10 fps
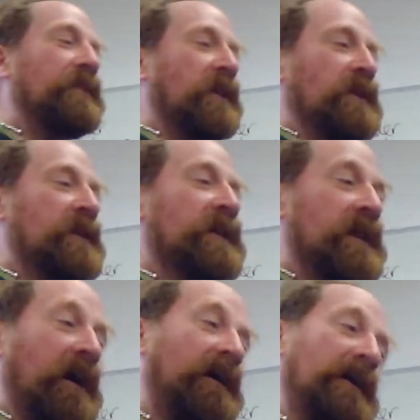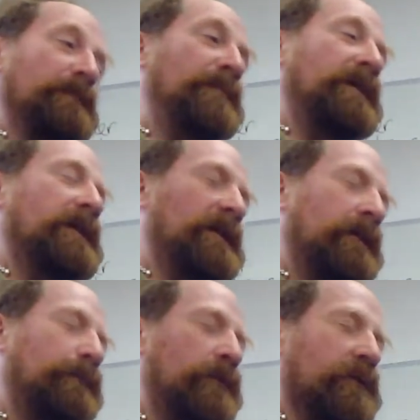The hype behind
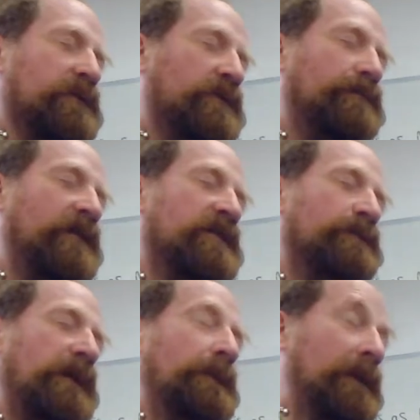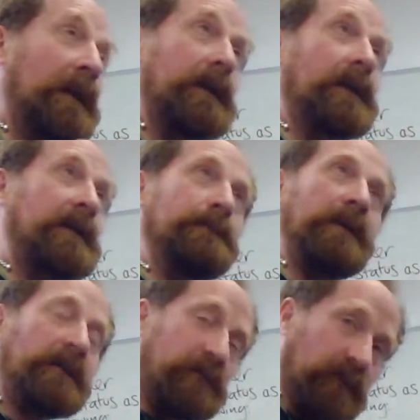the books is because people clearly
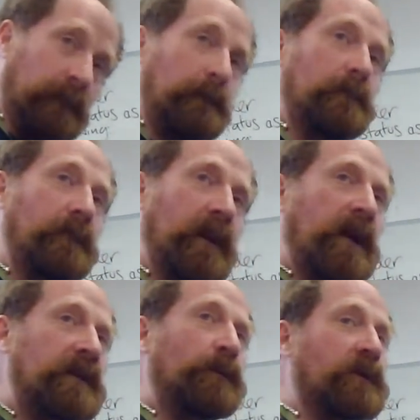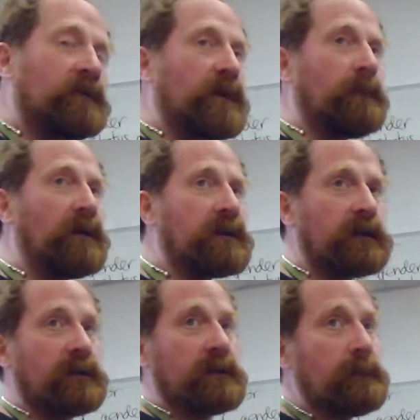imagine anyone of that
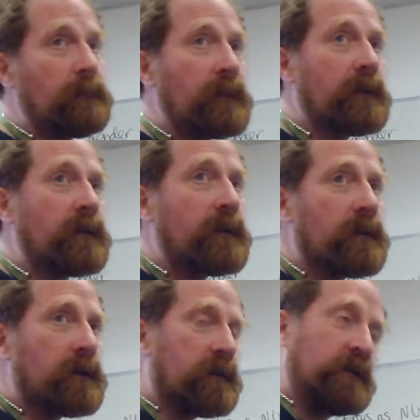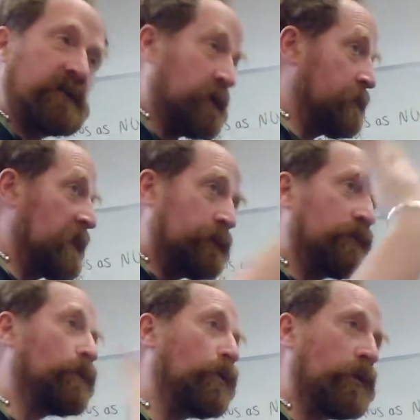bloodline is going to be able
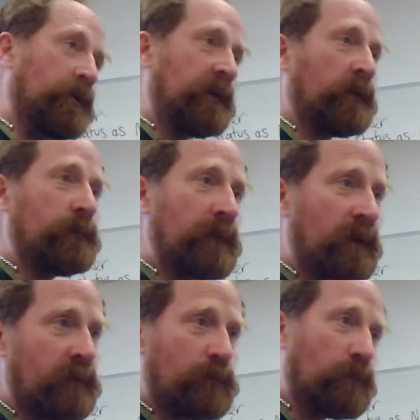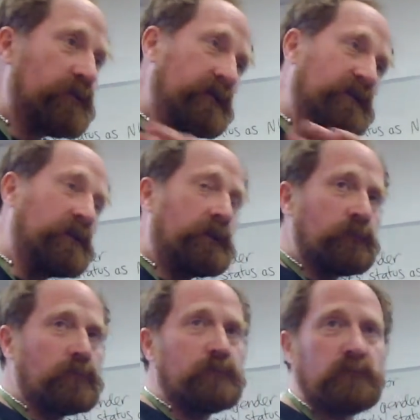to walk on their own bathwater, turn